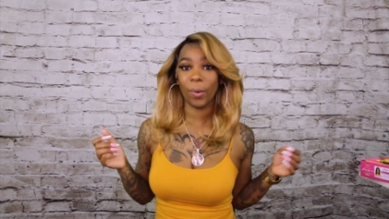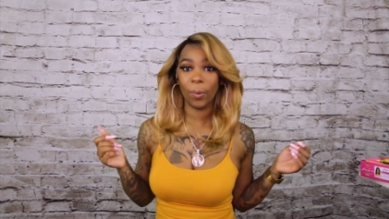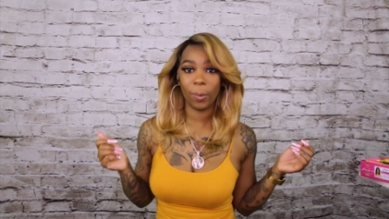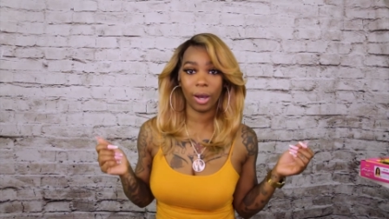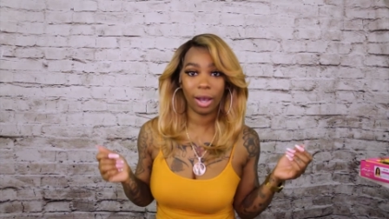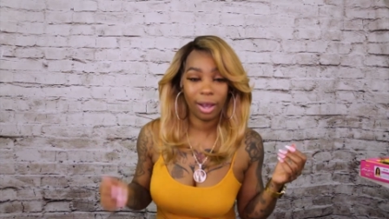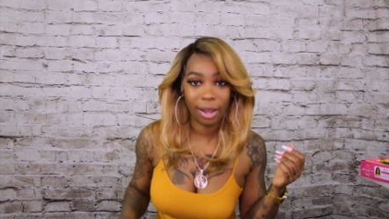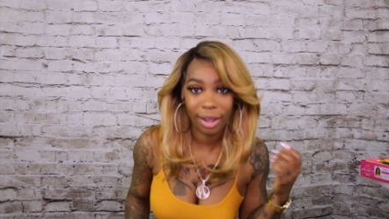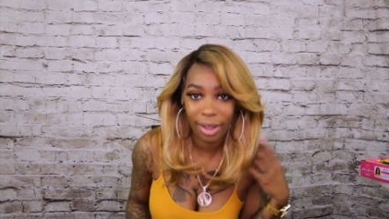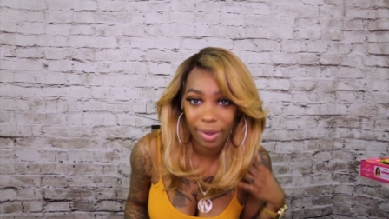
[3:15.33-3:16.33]

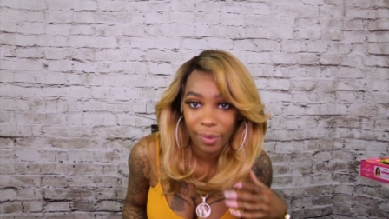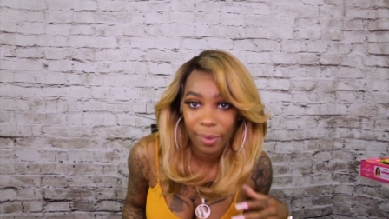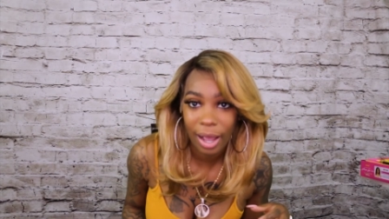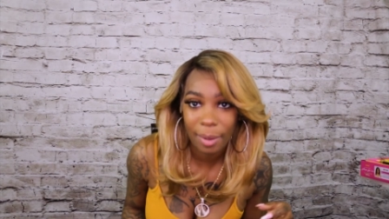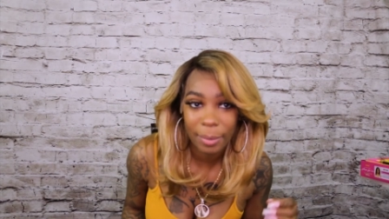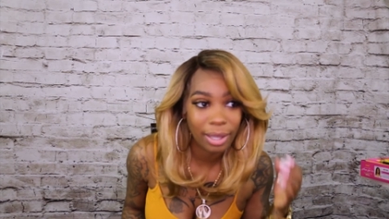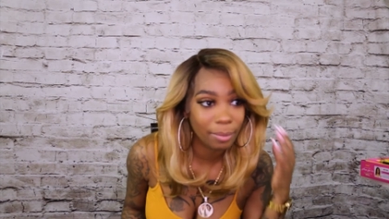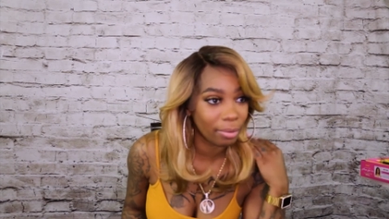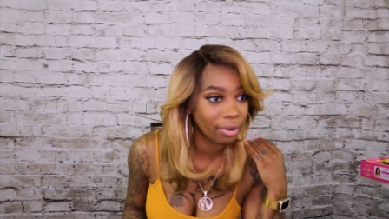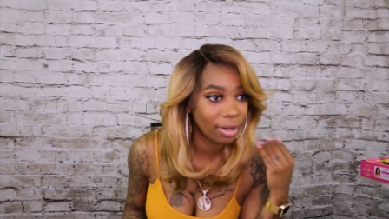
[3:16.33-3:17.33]
wow i'm
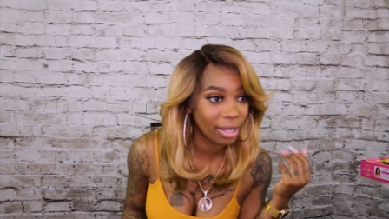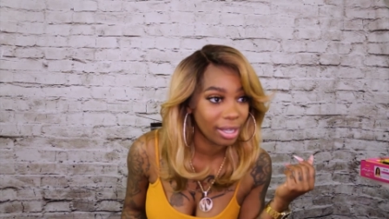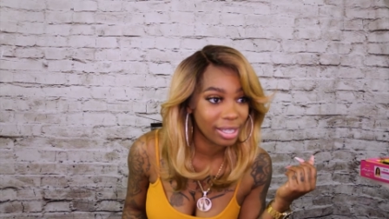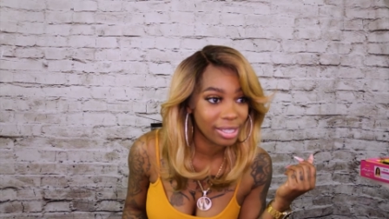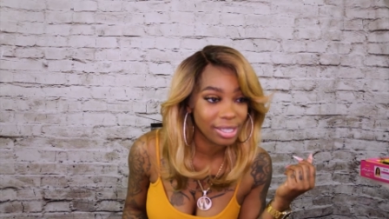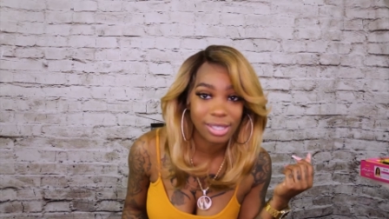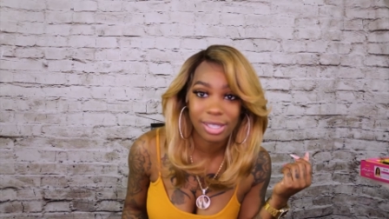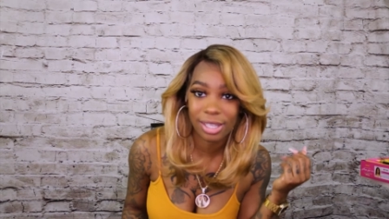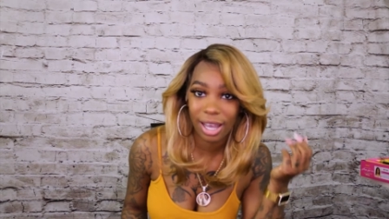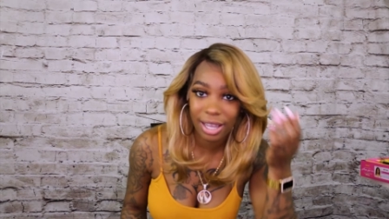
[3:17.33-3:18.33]
impressed
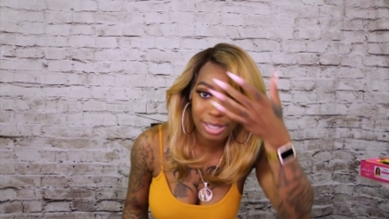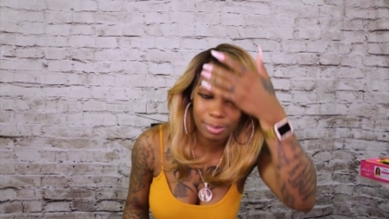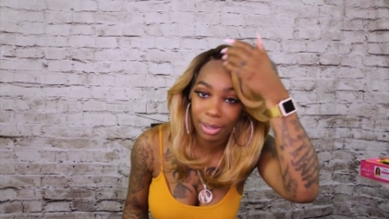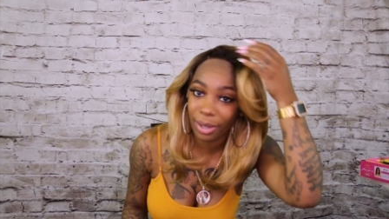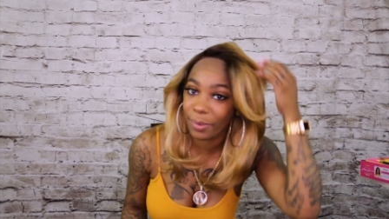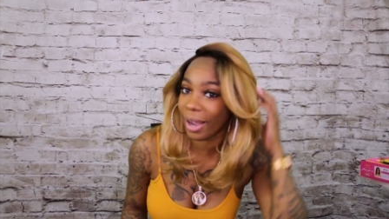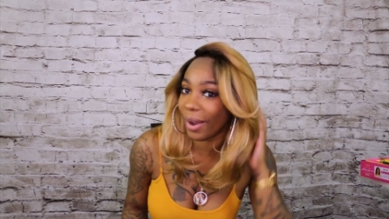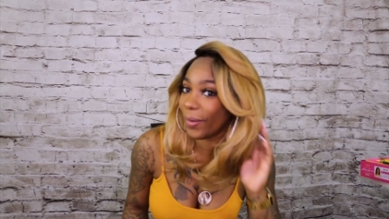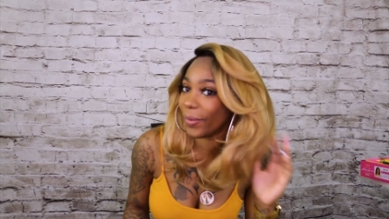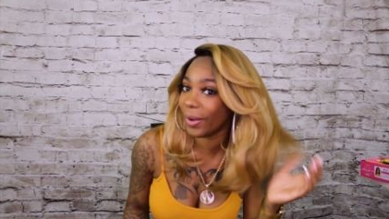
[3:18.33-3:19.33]
yes blow
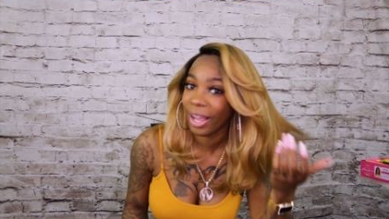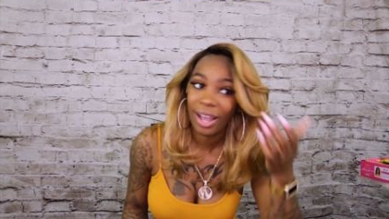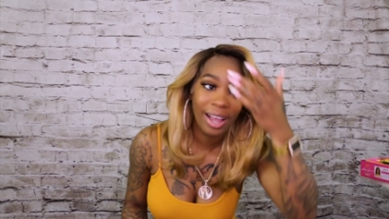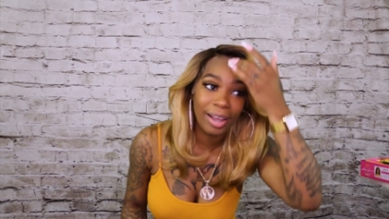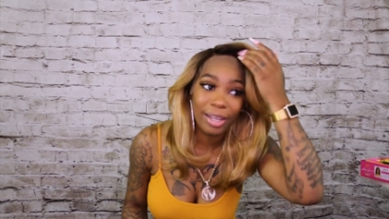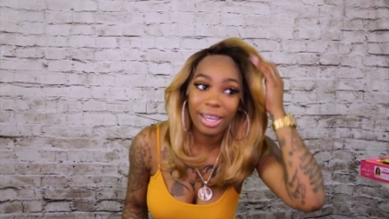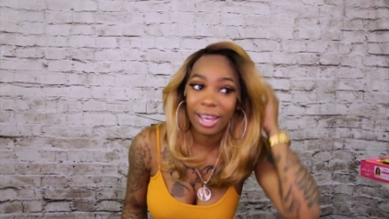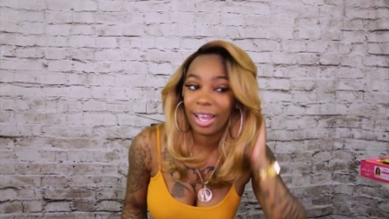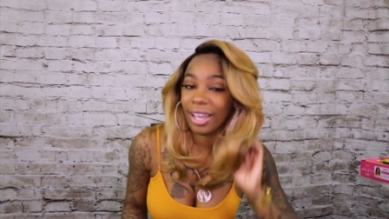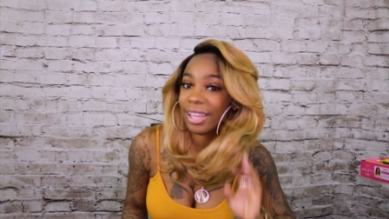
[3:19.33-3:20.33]
out
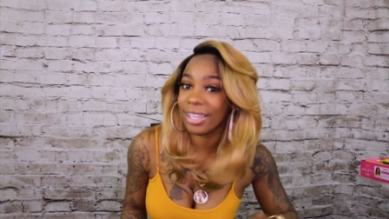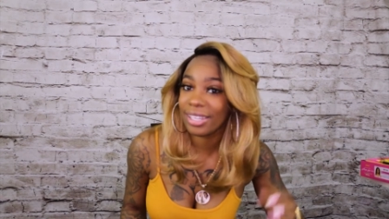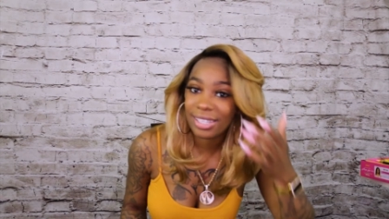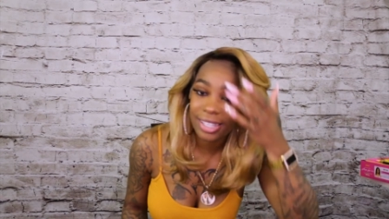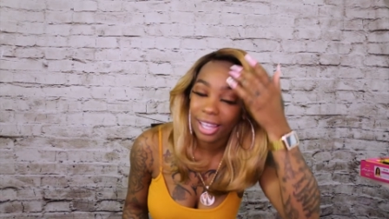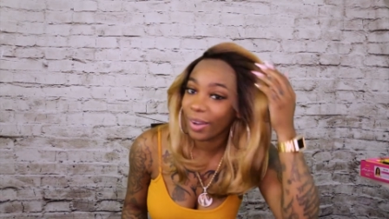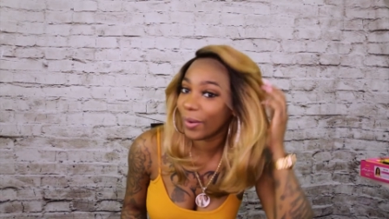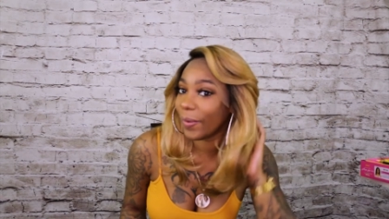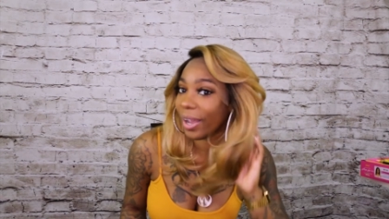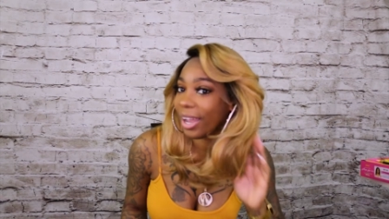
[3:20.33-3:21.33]
yes
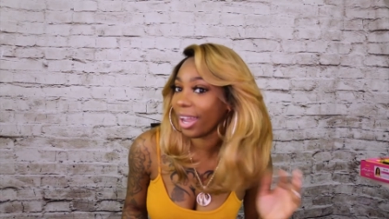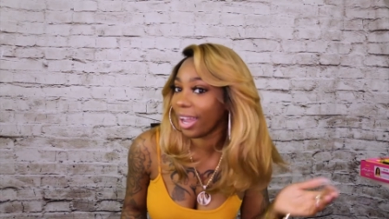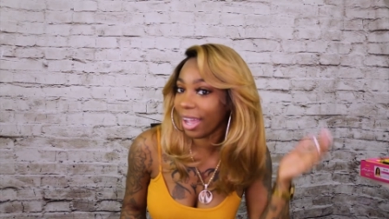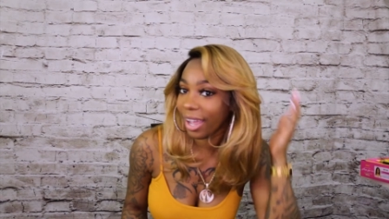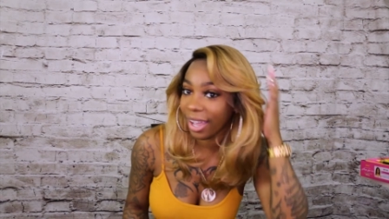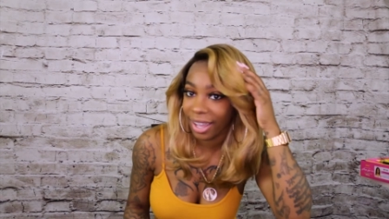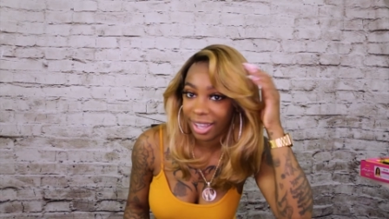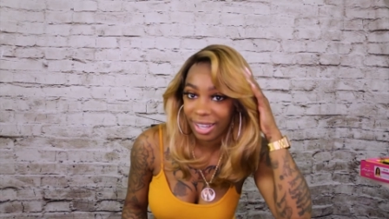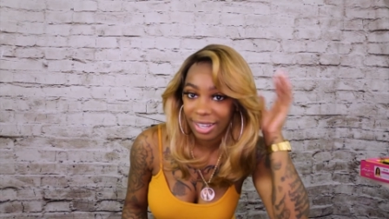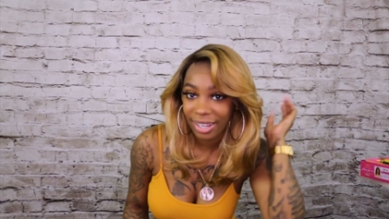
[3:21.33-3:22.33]
okay
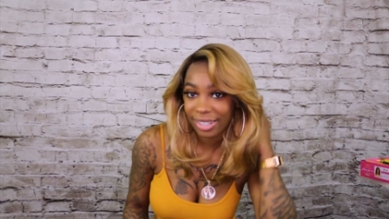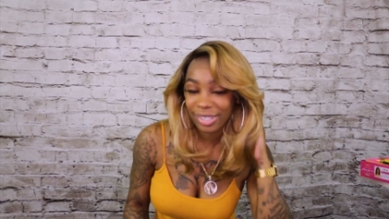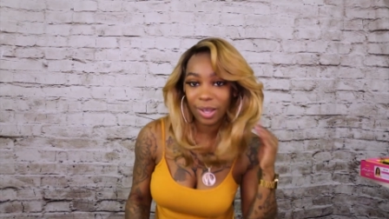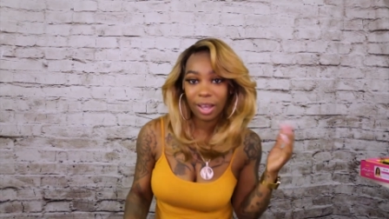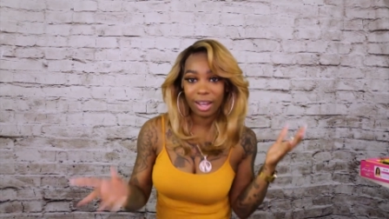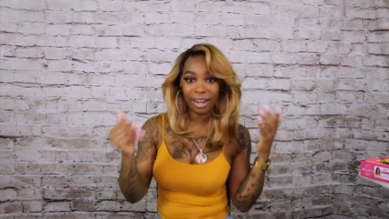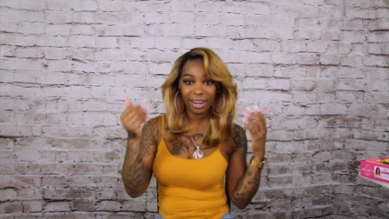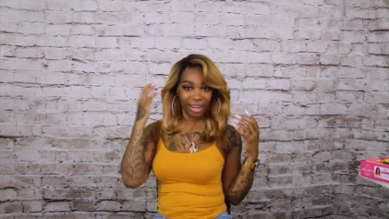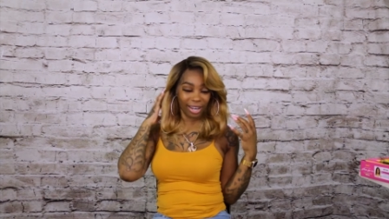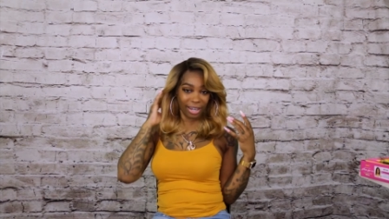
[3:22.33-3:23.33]
do y'all
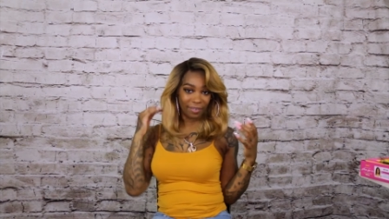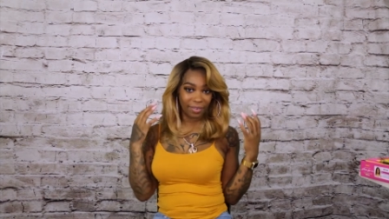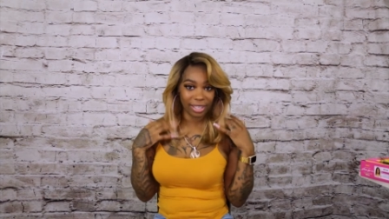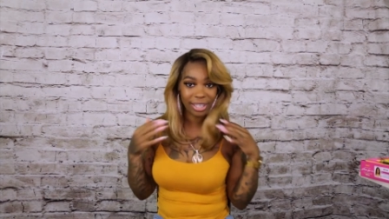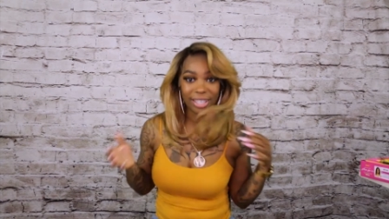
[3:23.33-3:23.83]
are y'all not feeling